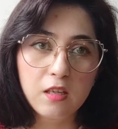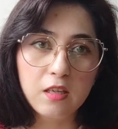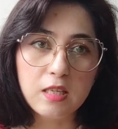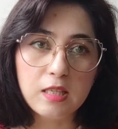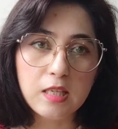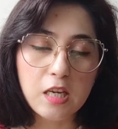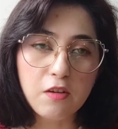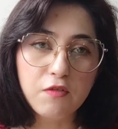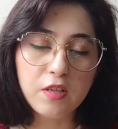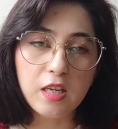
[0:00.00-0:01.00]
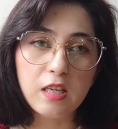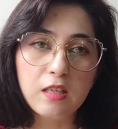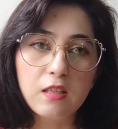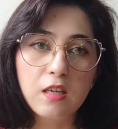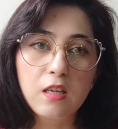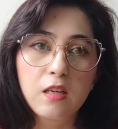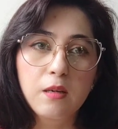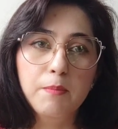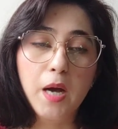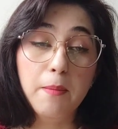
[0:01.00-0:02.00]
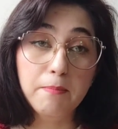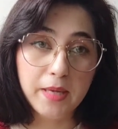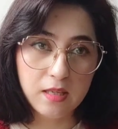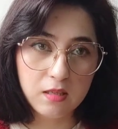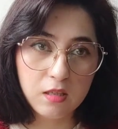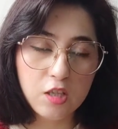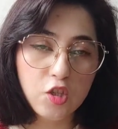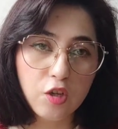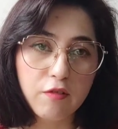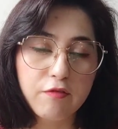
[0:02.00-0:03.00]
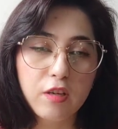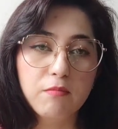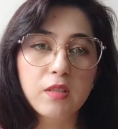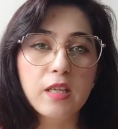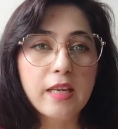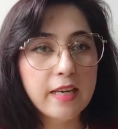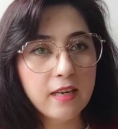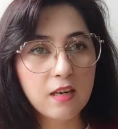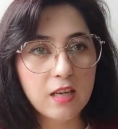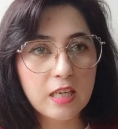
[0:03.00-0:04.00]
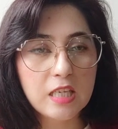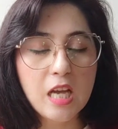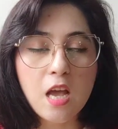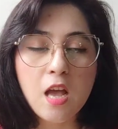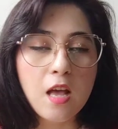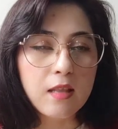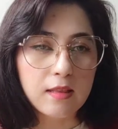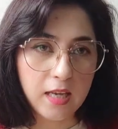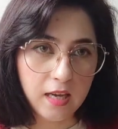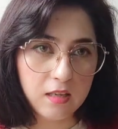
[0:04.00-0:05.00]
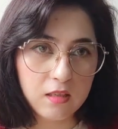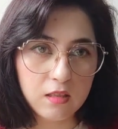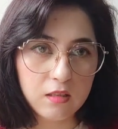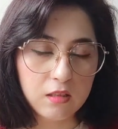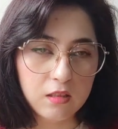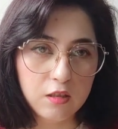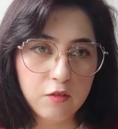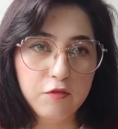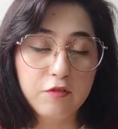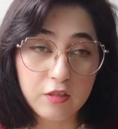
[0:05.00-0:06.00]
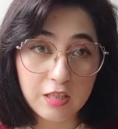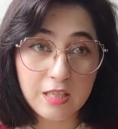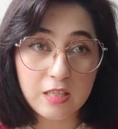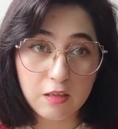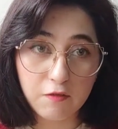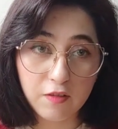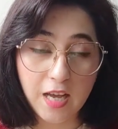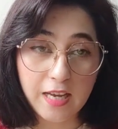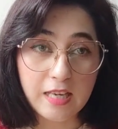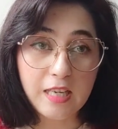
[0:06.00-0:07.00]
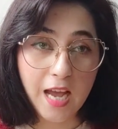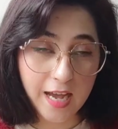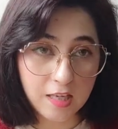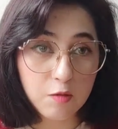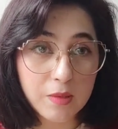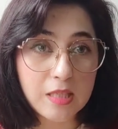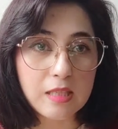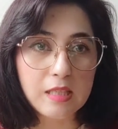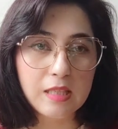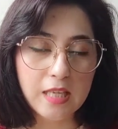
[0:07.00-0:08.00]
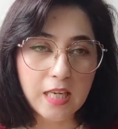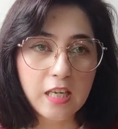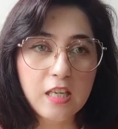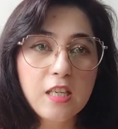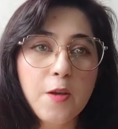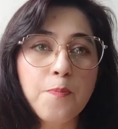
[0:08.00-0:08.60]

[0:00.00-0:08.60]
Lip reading: received a message from the airline that the first flight has been delayed.